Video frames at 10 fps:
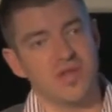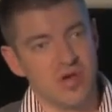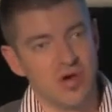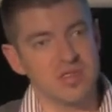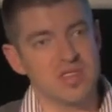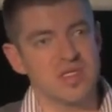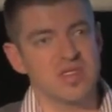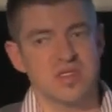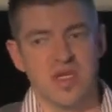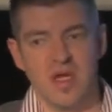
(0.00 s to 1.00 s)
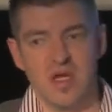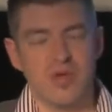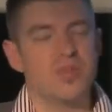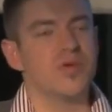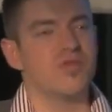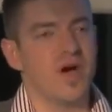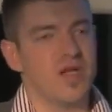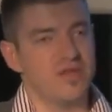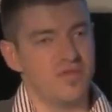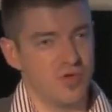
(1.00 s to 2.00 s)
the content, we
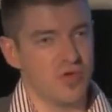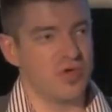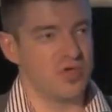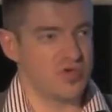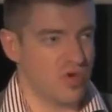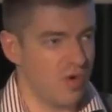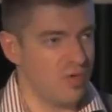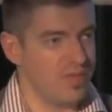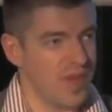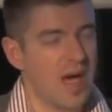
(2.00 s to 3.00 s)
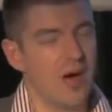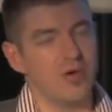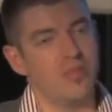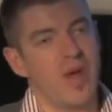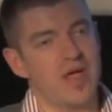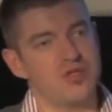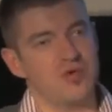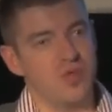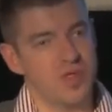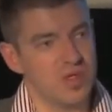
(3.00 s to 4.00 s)
provide the full control how you patch
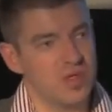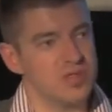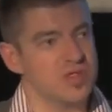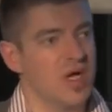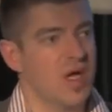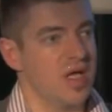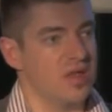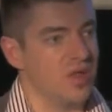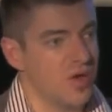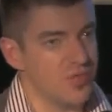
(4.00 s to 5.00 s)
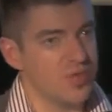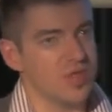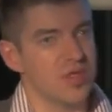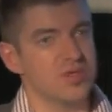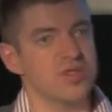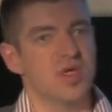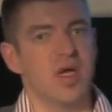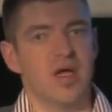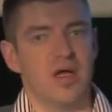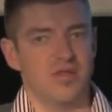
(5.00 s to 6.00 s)
your Windows and non-Windows
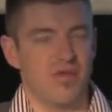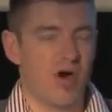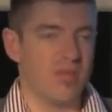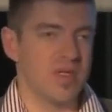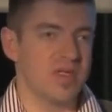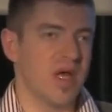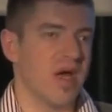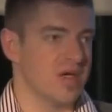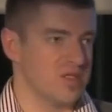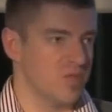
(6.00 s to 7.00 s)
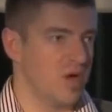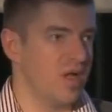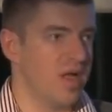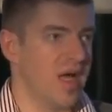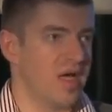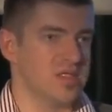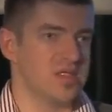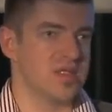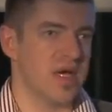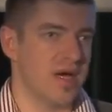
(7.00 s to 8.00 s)
environment, as well
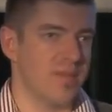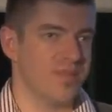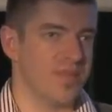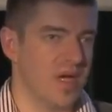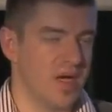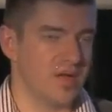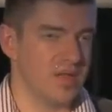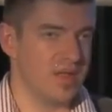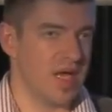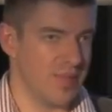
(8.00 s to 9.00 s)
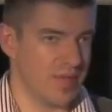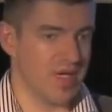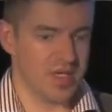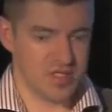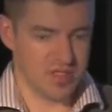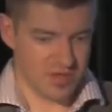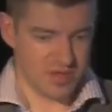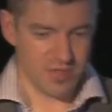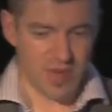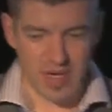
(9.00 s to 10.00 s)
as the application, the
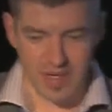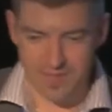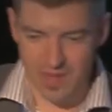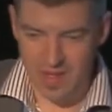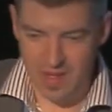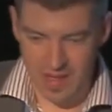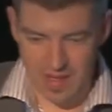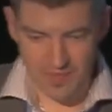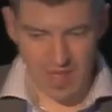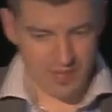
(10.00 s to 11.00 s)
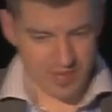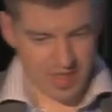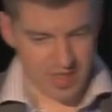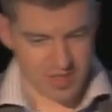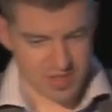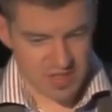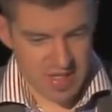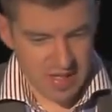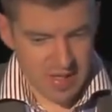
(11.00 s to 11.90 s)
third-party applications.